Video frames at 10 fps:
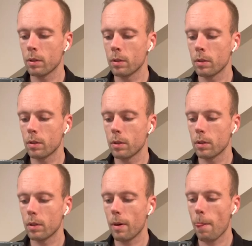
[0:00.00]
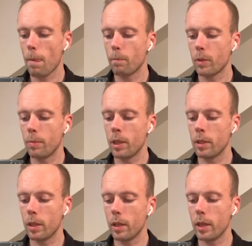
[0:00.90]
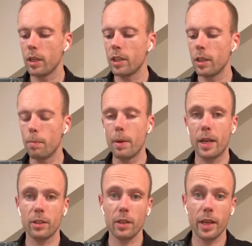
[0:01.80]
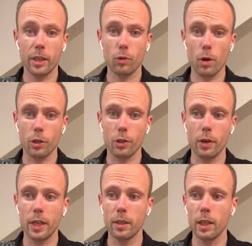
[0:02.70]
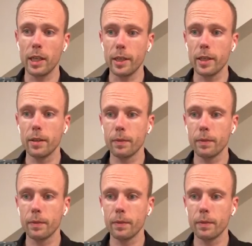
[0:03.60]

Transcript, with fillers: Yeah. I mean, is he the best edge rusher in the league?